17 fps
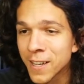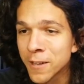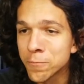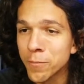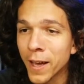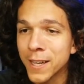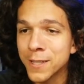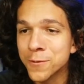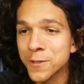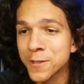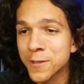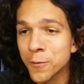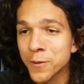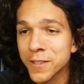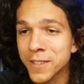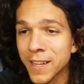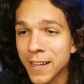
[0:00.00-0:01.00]
Max was the
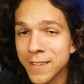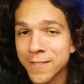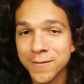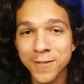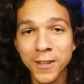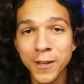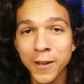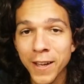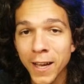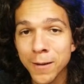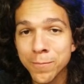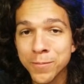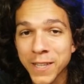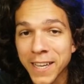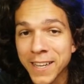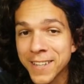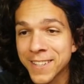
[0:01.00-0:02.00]
one that
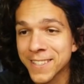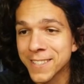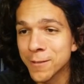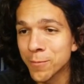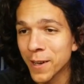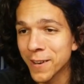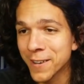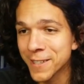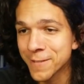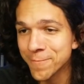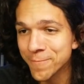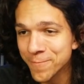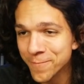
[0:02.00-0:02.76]
updated us about it.